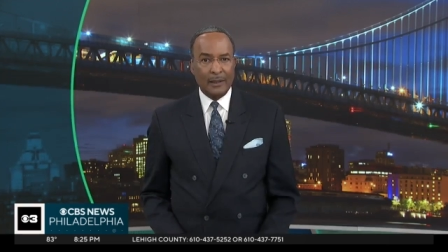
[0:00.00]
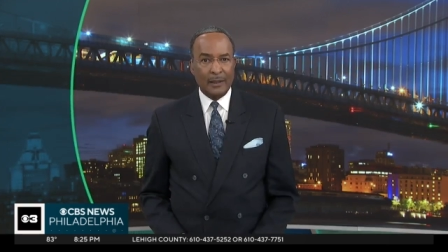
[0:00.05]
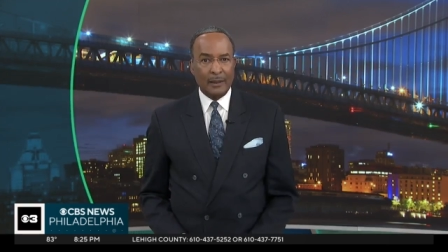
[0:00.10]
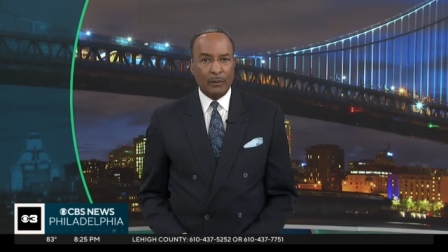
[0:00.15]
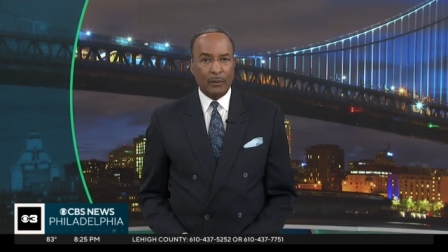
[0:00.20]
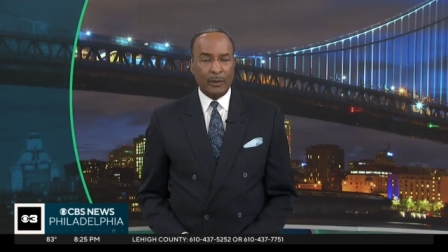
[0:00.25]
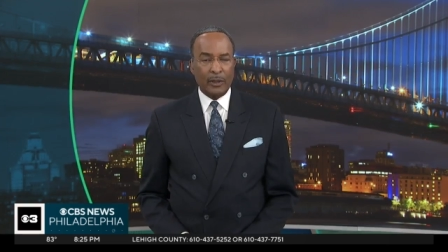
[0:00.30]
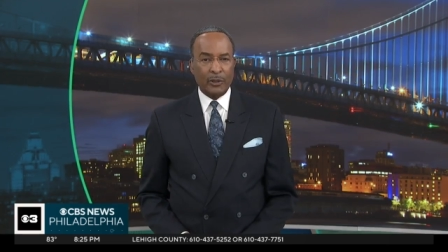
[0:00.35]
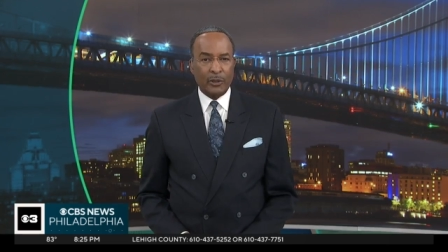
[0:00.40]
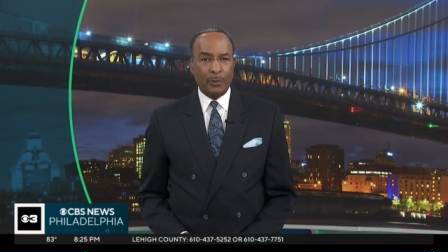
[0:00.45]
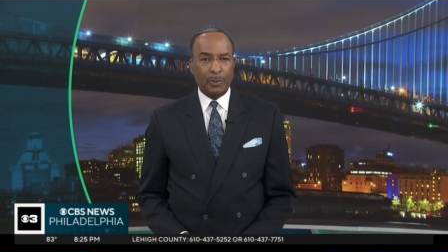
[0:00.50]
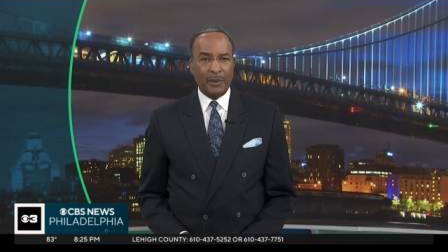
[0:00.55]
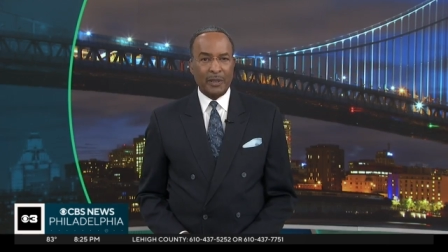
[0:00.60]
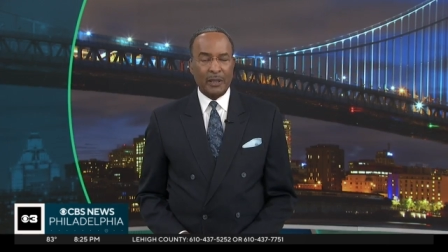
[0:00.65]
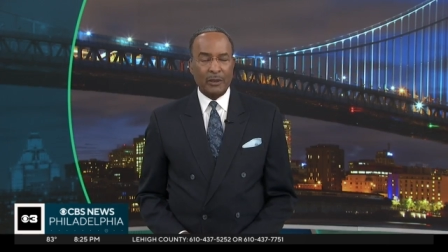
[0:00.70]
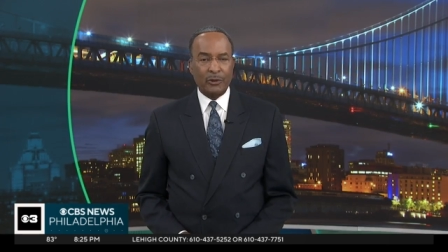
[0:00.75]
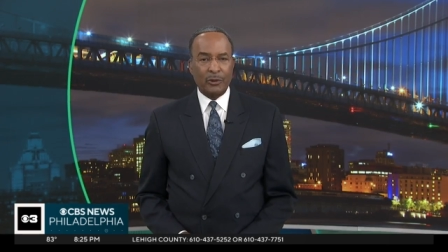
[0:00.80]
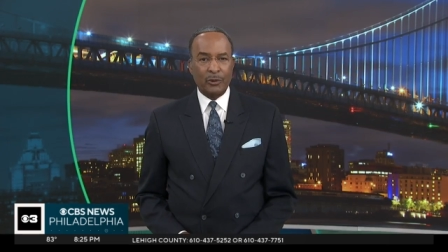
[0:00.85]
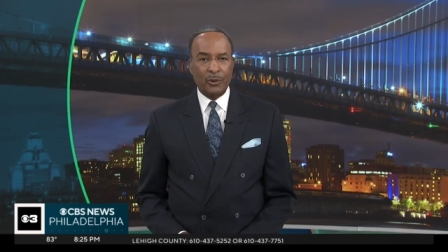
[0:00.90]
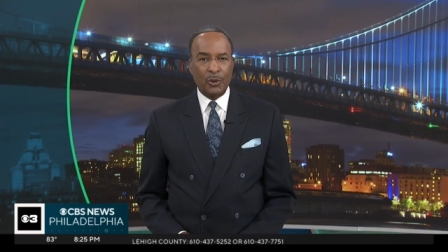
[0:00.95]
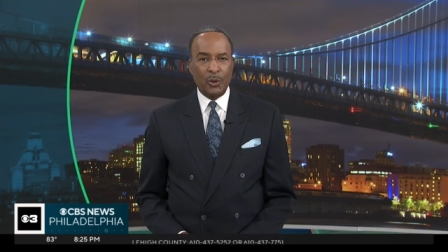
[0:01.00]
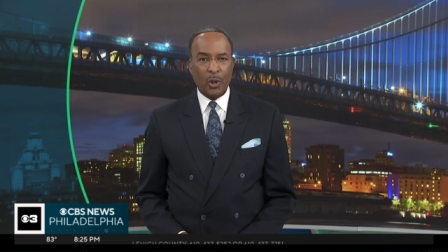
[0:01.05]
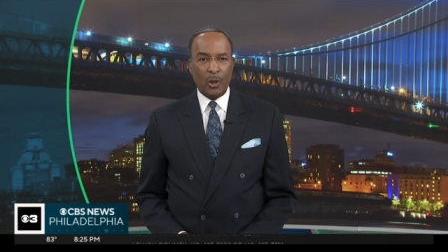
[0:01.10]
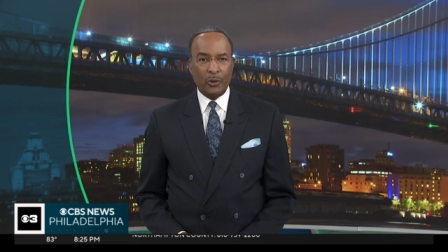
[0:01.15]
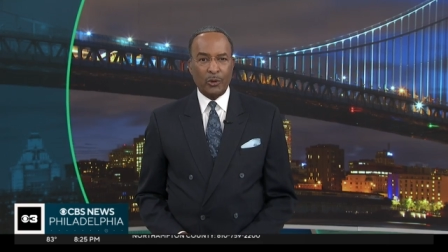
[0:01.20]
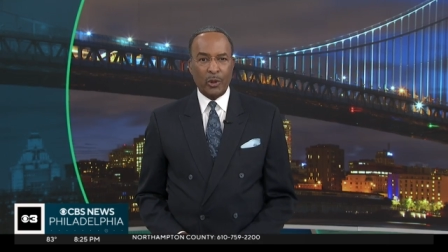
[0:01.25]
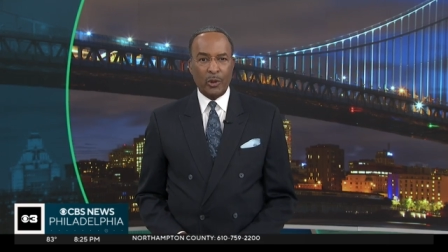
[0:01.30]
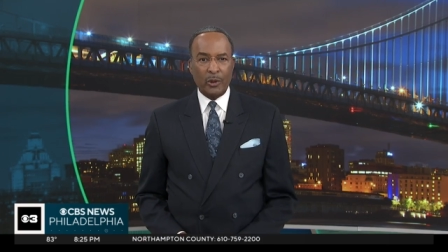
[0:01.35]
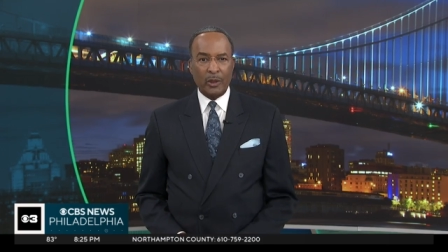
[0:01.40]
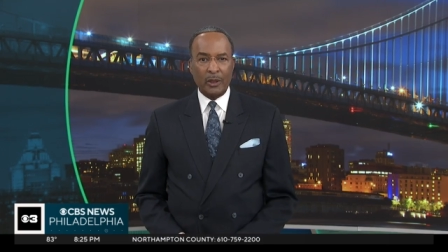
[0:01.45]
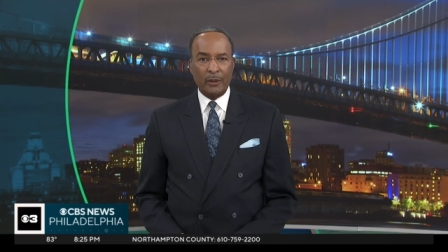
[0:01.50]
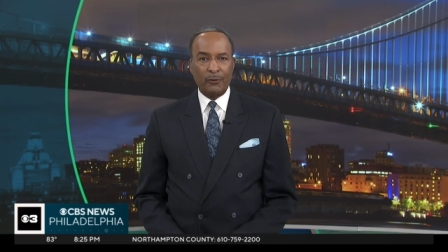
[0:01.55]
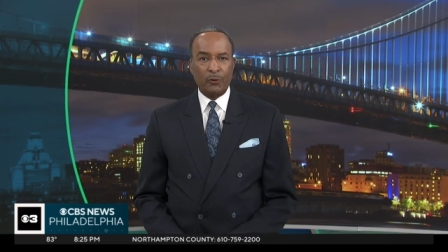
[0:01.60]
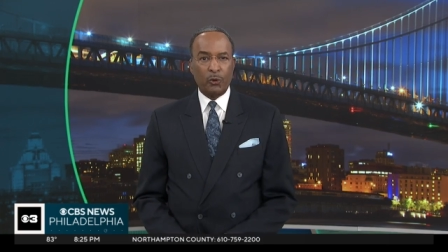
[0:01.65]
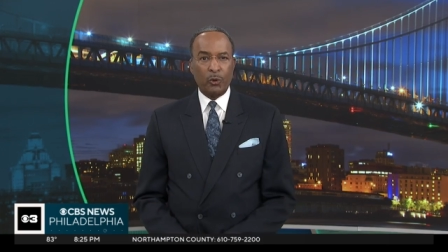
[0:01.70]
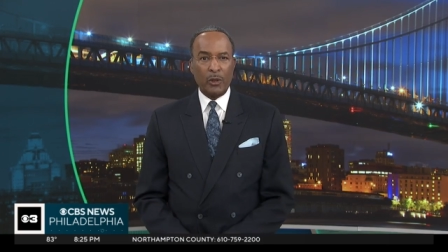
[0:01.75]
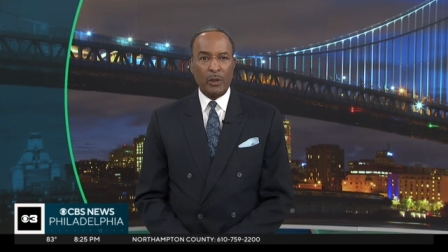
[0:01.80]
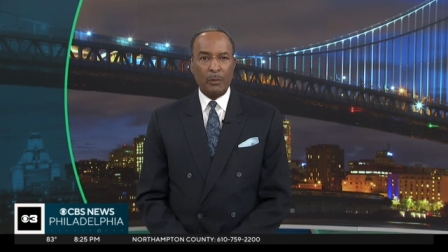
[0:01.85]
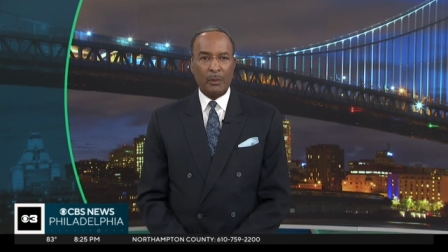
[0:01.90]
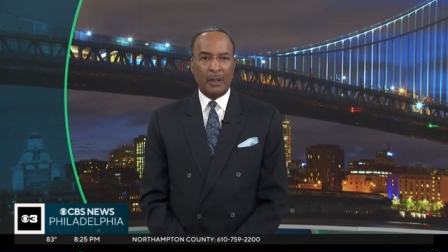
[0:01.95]
Well, there's a potential new alternative
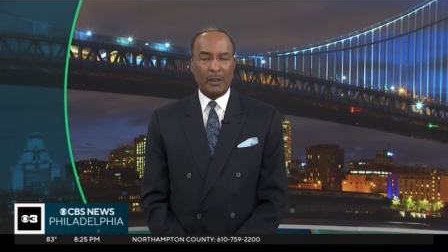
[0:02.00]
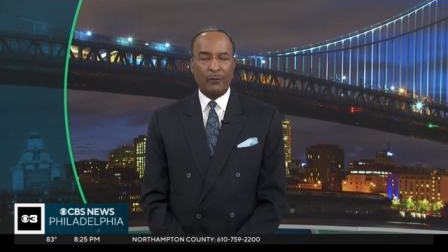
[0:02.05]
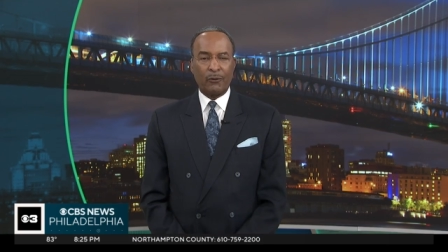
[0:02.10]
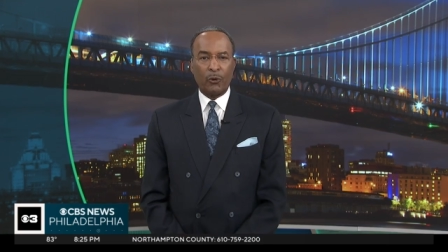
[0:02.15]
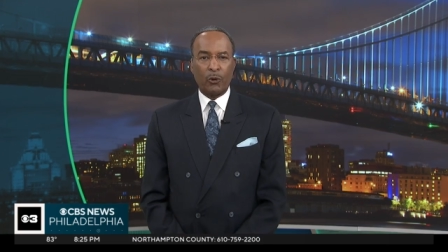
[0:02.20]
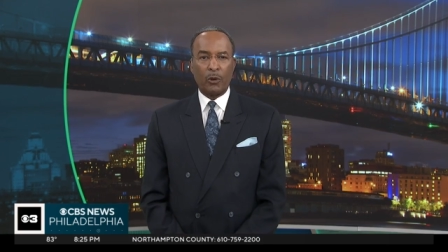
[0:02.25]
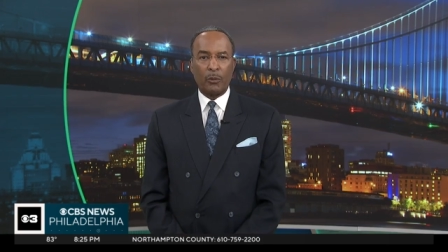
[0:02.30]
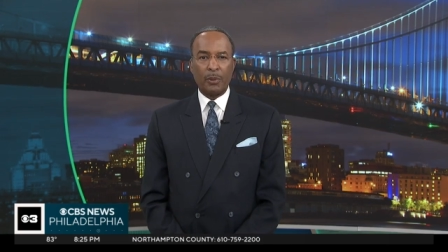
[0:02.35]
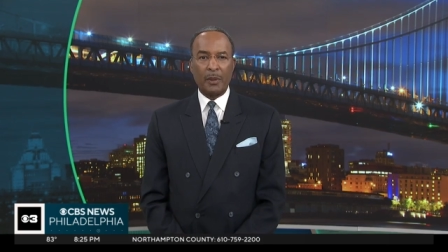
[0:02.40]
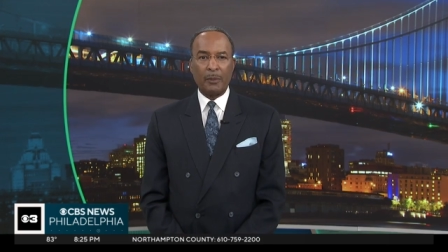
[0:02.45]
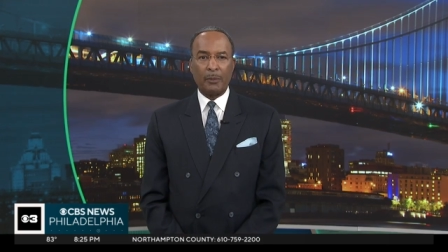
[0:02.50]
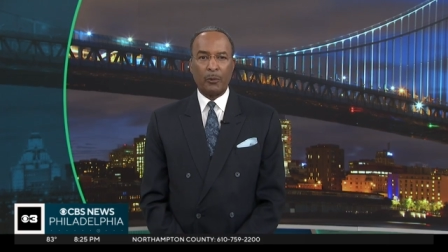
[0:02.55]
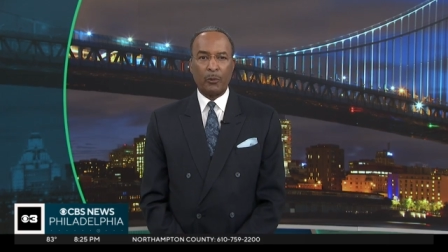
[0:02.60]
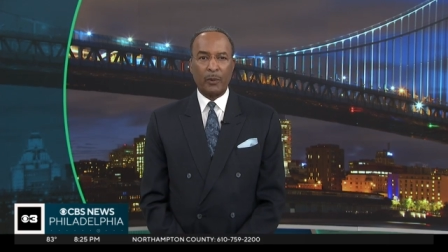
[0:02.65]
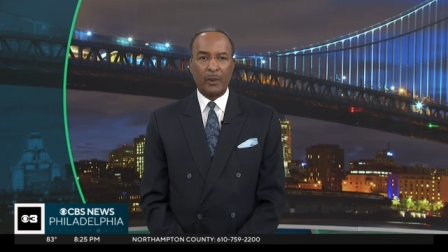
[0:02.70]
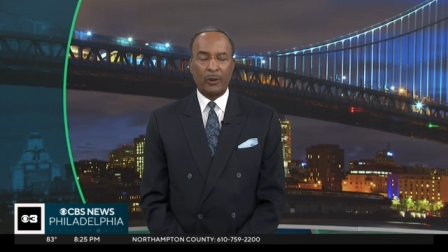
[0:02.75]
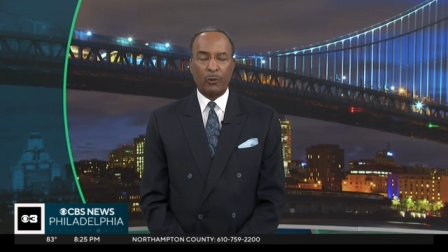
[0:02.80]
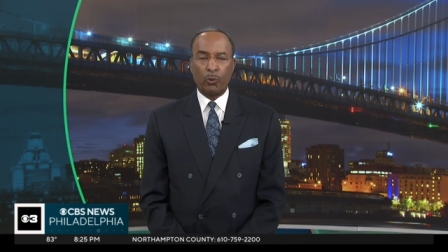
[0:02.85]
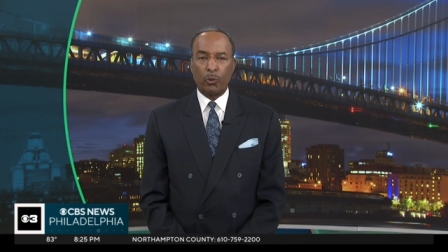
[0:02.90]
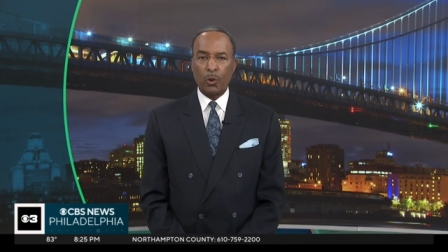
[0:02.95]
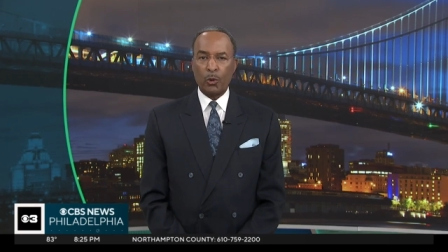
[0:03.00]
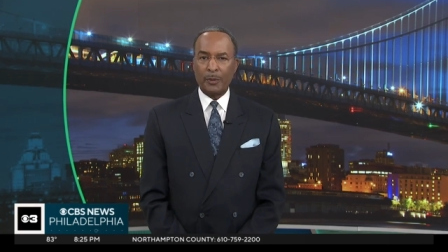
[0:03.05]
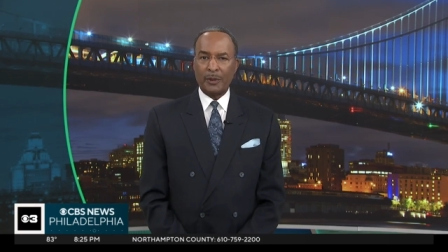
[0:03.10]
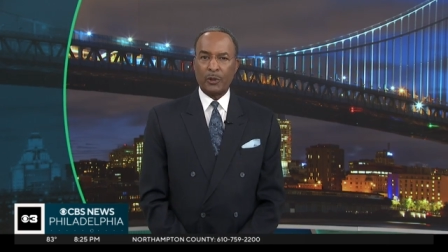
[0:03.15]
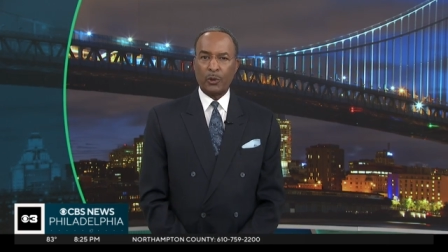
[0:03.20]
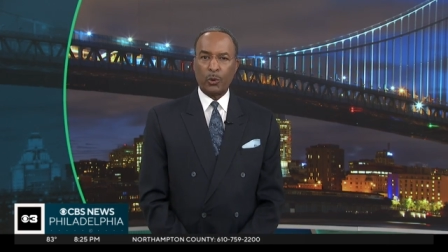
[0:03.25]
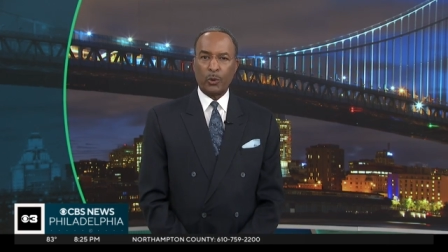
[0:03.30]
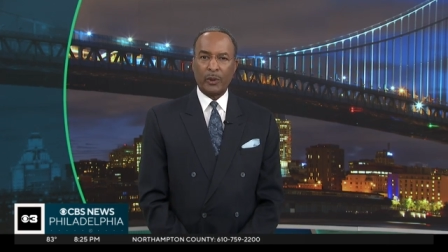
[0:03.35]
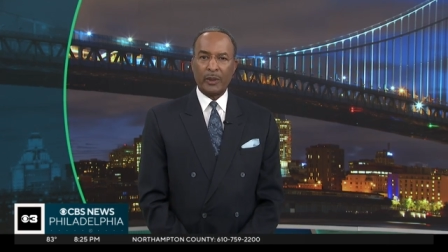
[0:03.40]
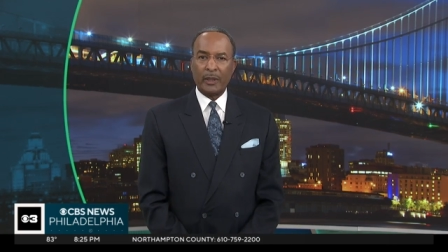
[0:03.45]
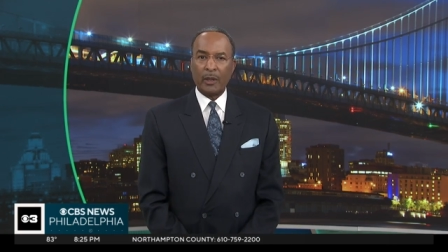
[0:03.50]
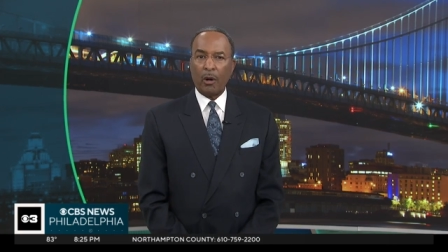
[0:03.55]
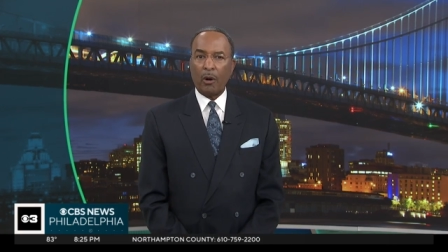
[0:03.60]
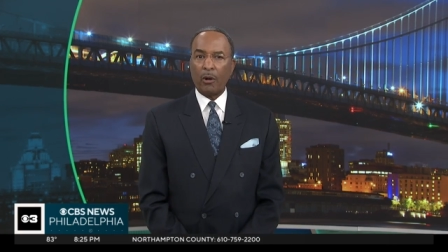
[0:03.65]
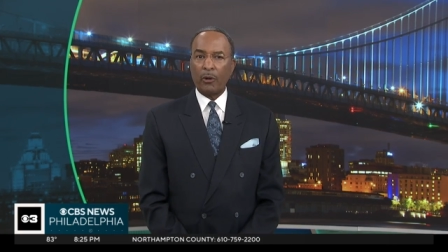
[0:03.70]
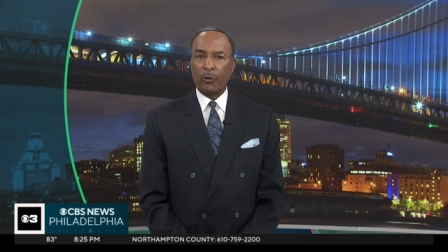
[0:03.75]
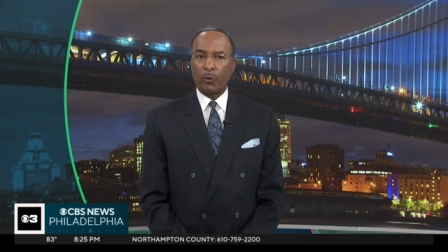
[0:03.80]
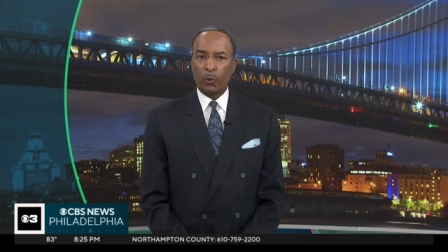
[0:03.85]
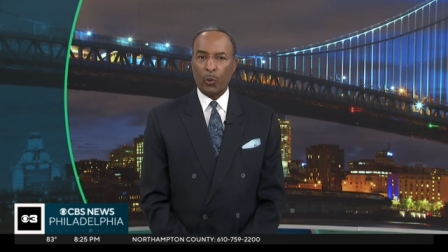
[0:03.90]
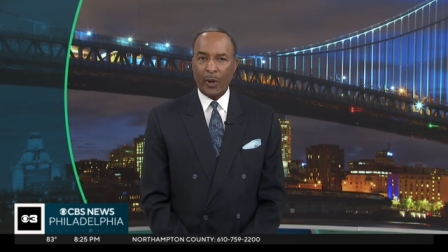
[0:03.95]
treatment for people with rheumatoid
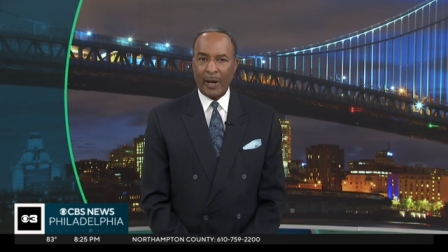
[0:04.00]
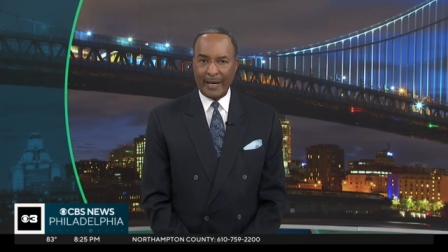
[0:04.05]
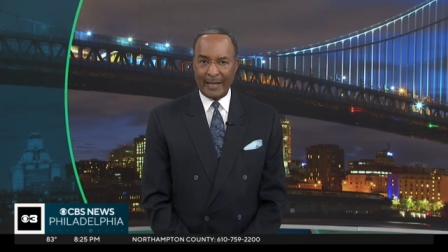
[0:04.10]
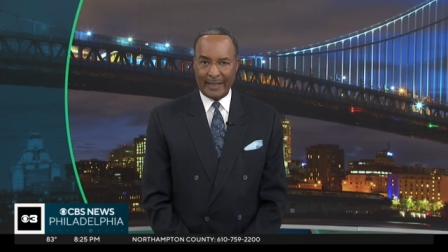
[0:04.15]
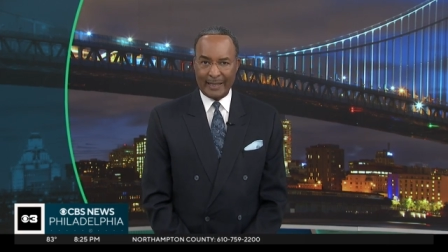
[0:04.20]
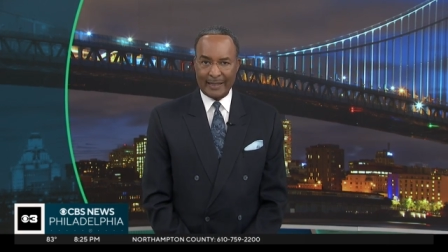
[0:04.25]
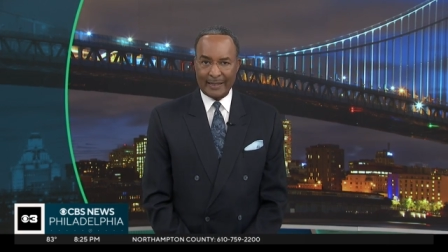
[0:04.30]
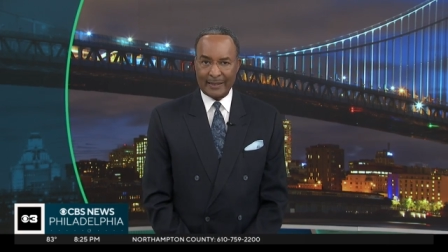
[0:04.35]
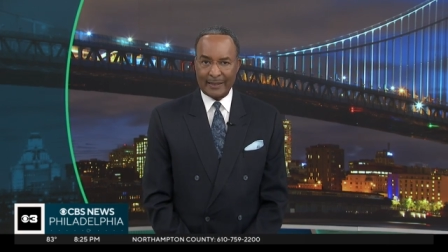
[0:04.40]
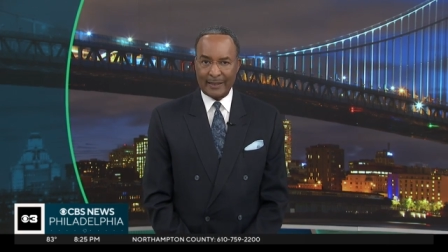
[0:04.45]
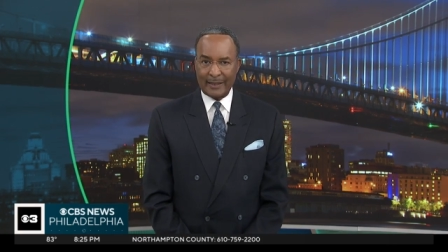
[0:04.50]
arthritis,